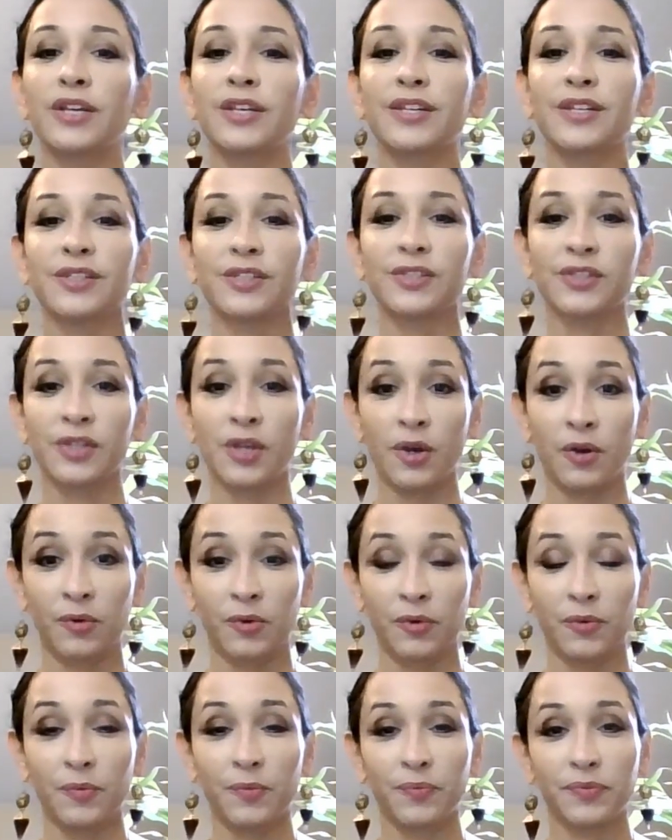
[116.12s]
So
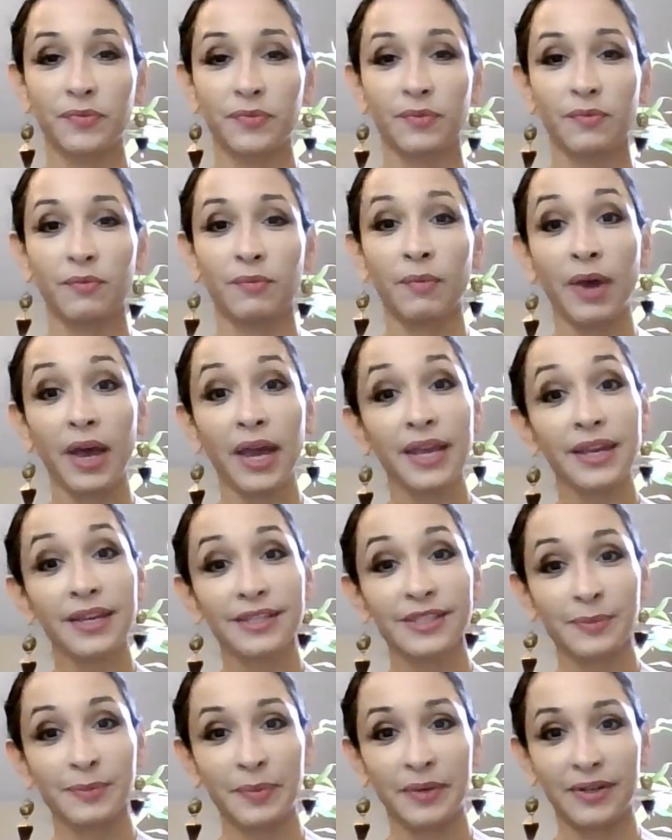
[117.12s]
my
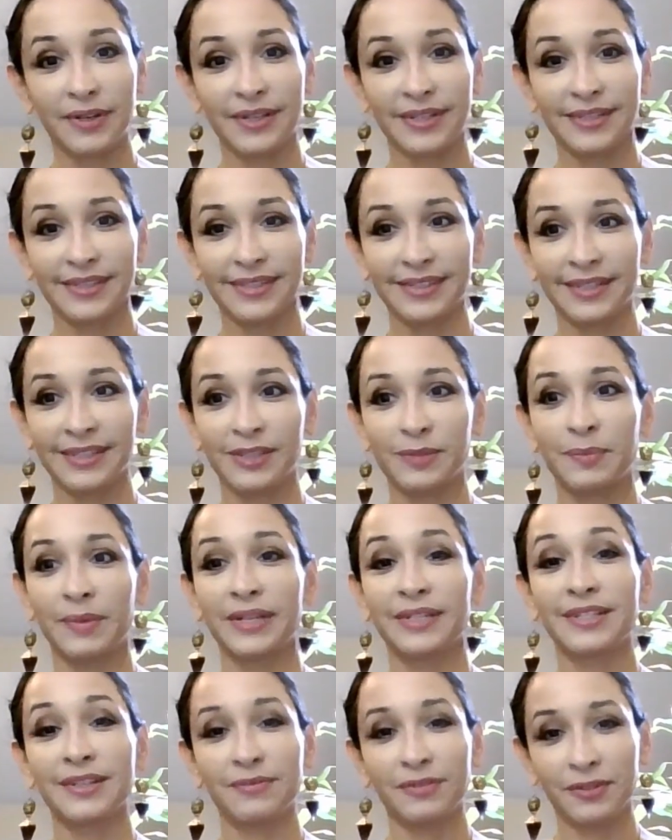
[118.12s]
experiences may
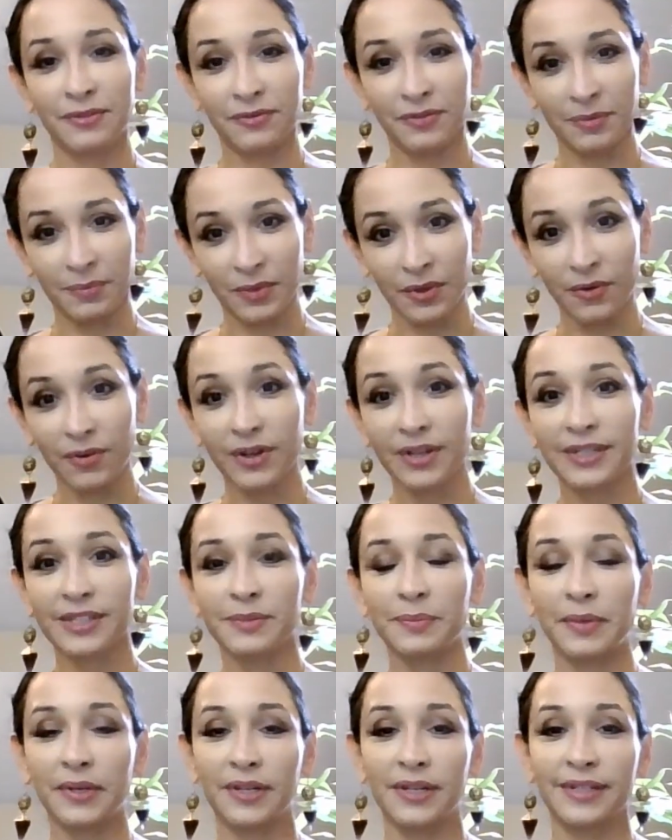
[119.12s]
differ from your
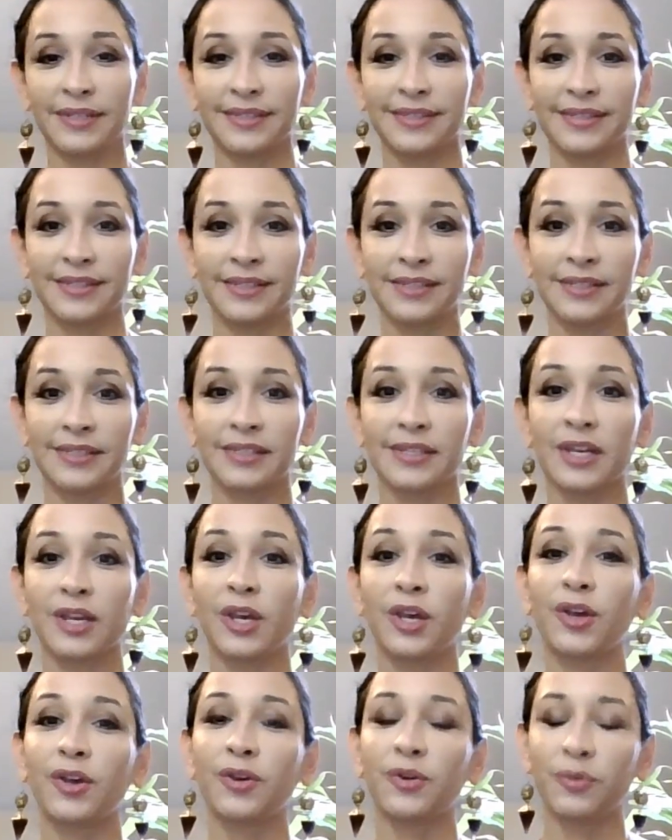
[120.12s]
experiences
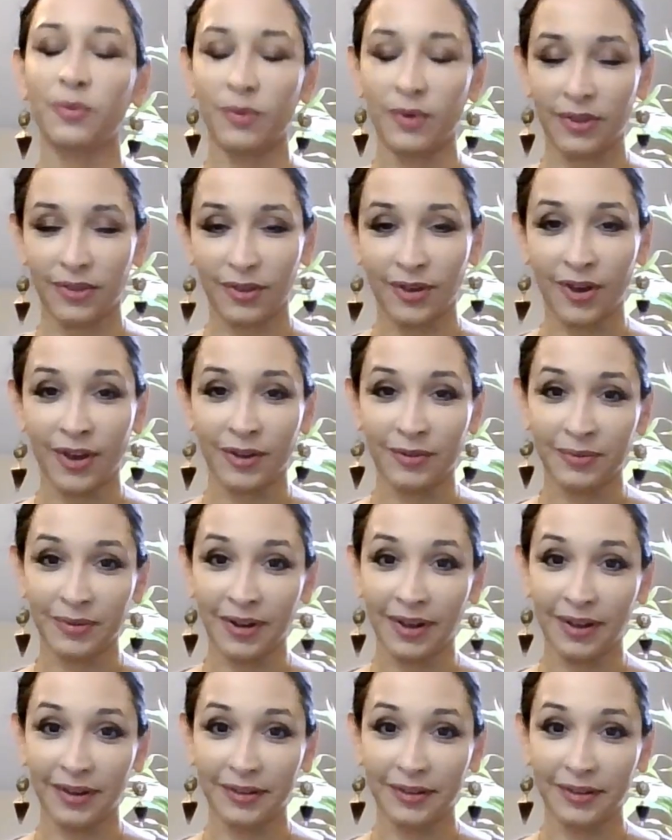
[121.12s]
with God Ra.